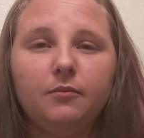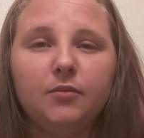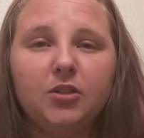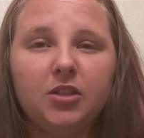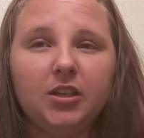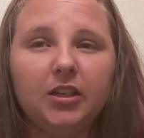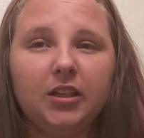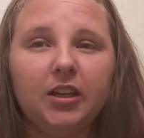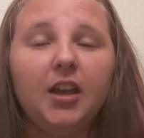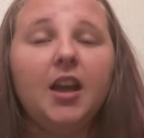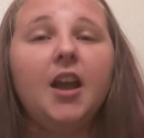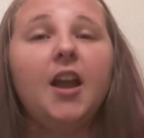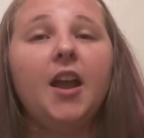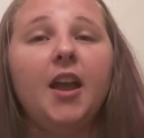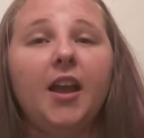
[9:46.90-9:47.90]
she
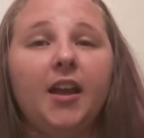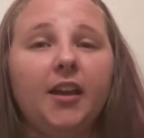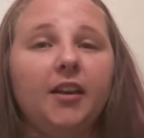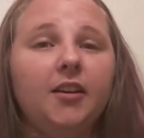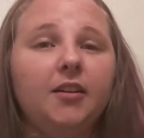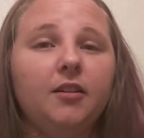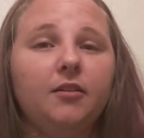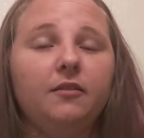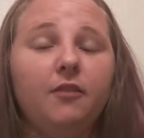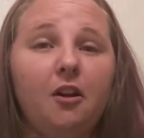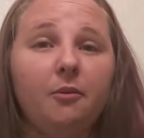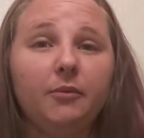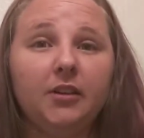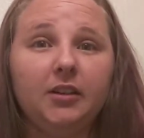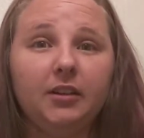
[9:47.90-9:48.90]
had
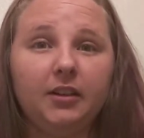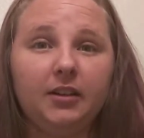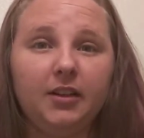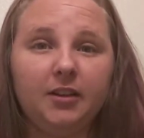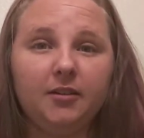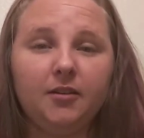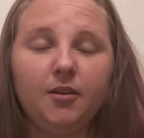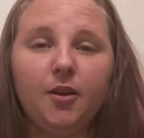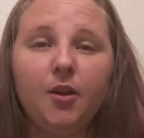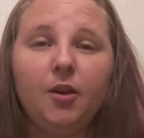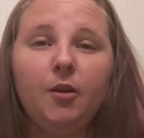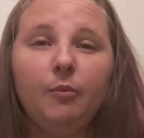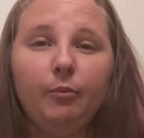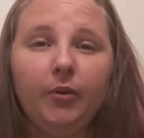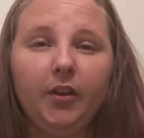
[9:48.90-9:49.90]
vomited again.
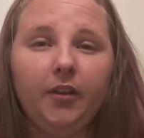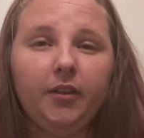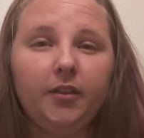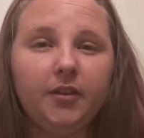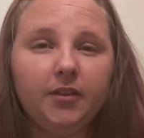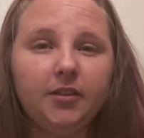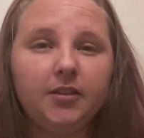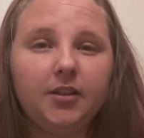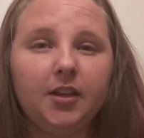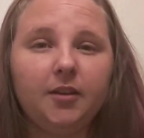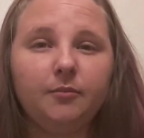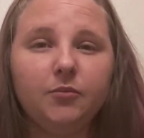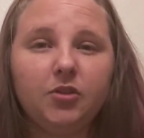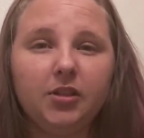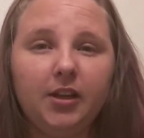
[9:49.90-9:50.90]
But this
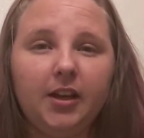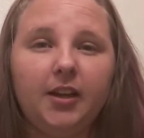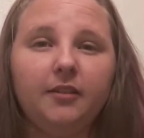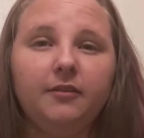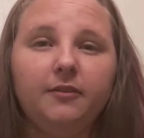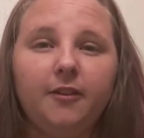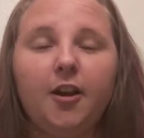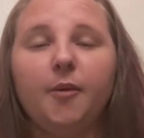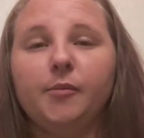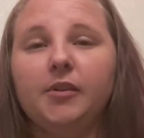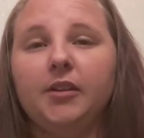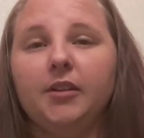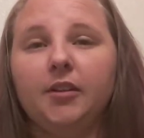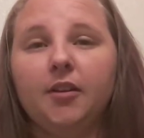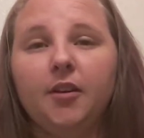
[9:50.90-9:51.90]
time she had
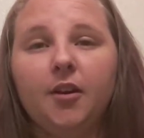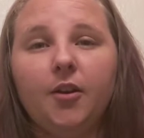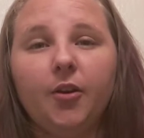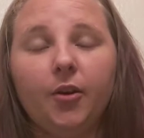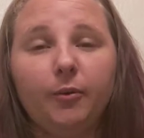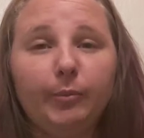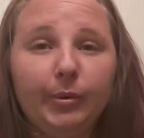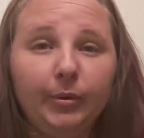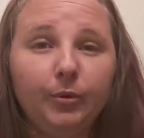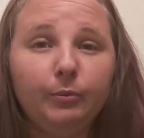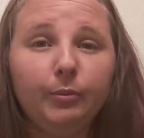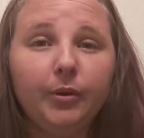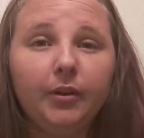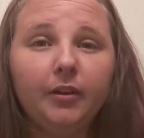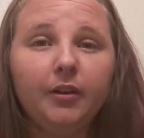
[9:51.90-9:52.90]
vomited her
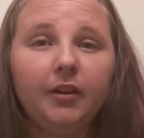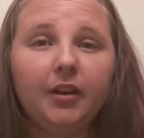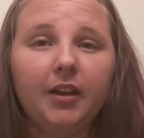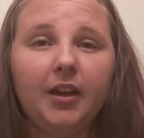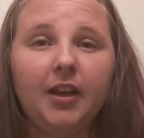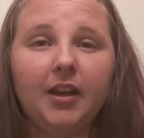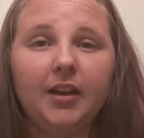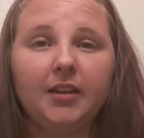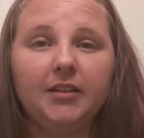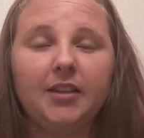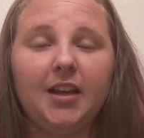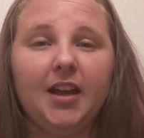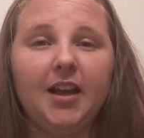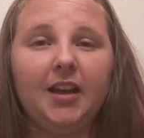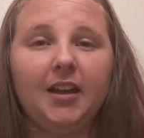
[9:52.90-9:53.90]
poop,
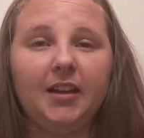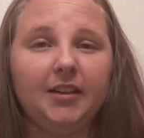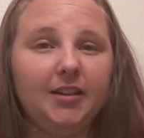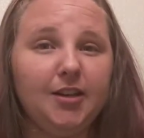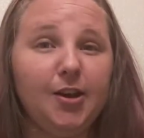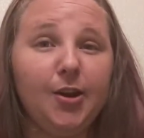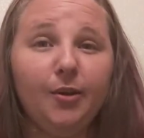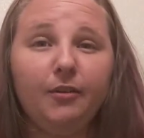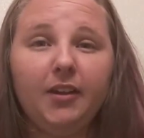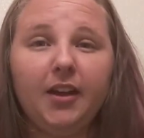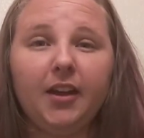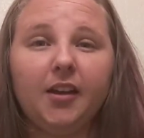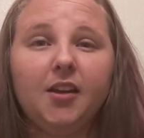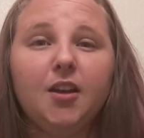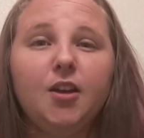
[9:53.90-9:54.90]
and I didn't know
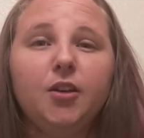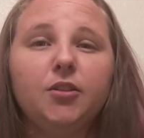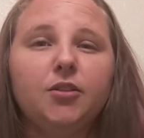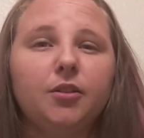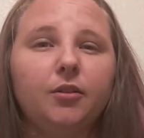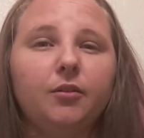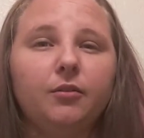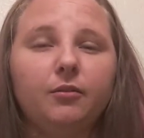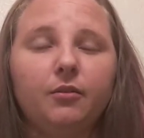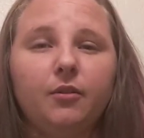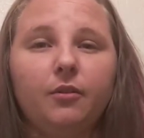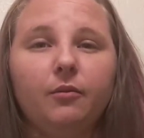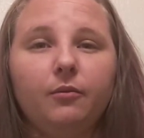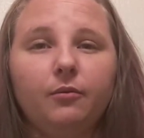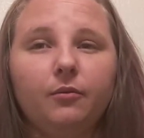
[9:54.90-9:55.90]
that. So
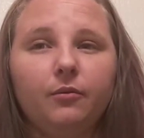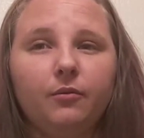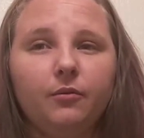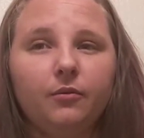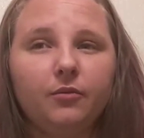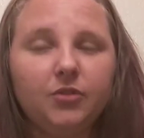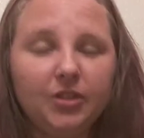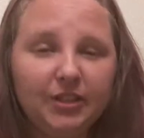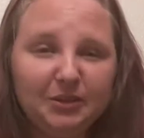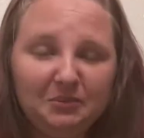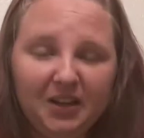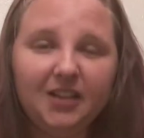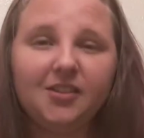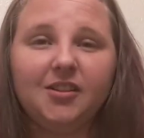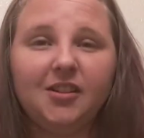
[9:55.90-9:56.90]
just
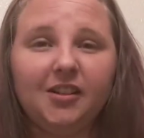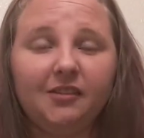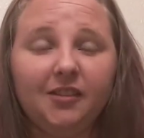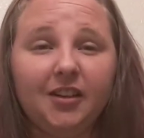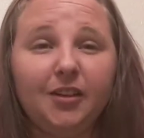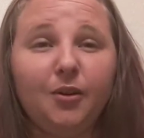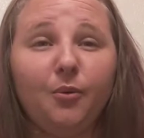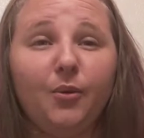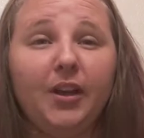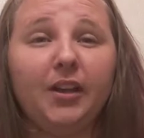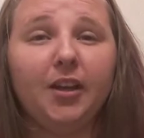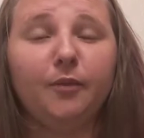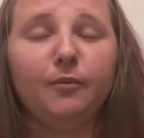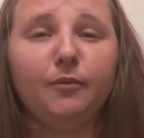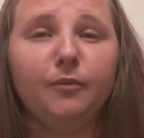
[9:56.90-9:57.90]
imagining, like,
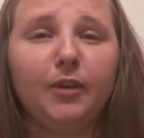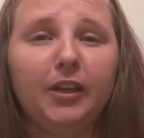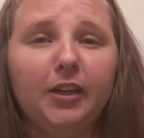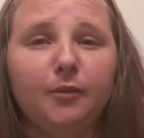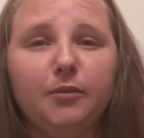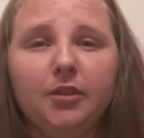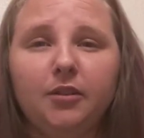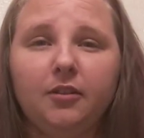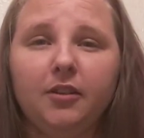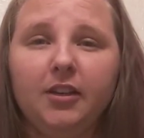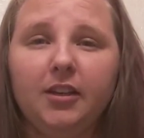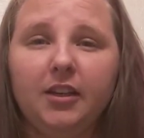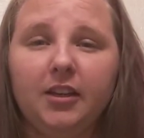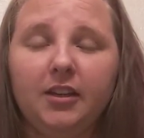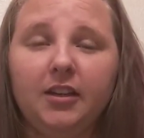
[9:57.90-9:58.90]
waking up to your
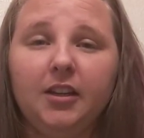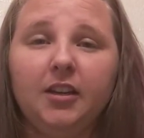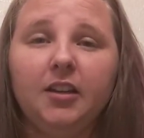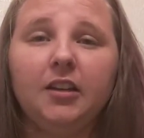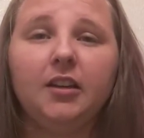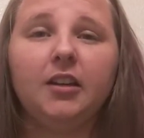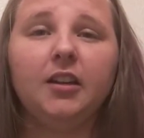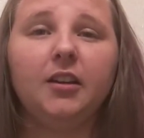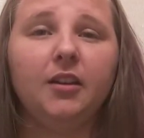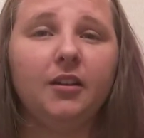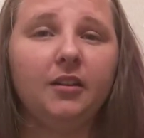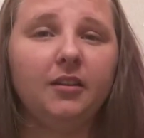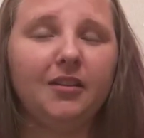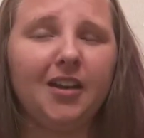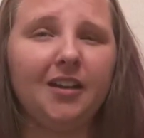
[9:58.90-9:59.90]
kid
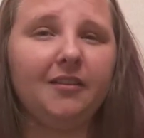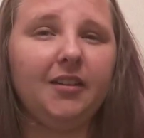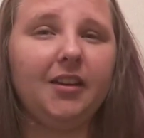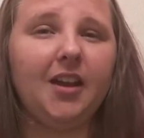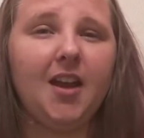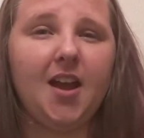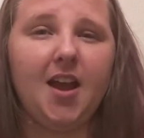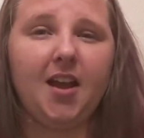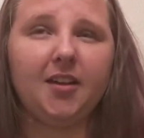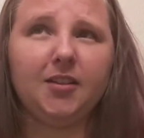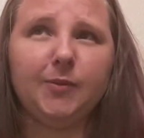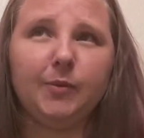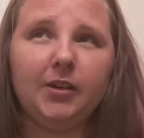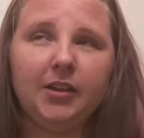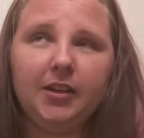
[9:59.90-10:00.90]
kind of like
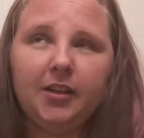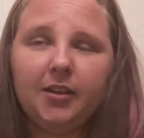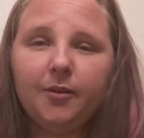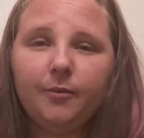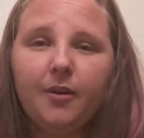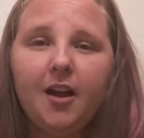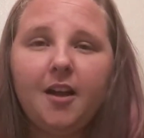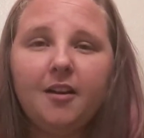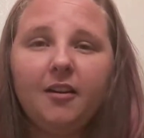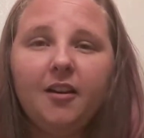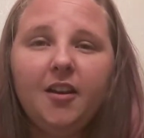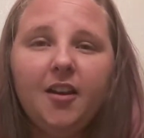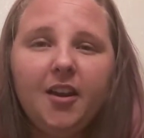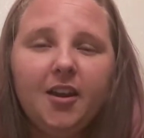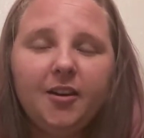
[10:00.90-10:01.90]
aspirating in
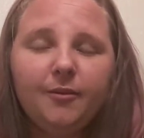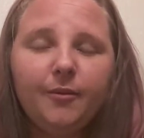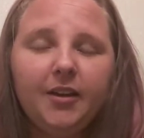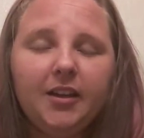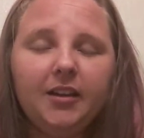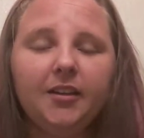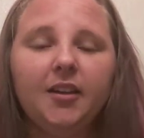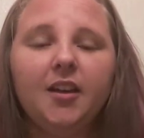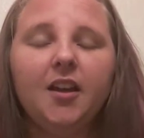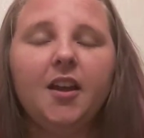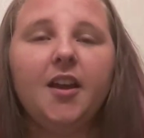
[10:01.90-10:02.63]
a way,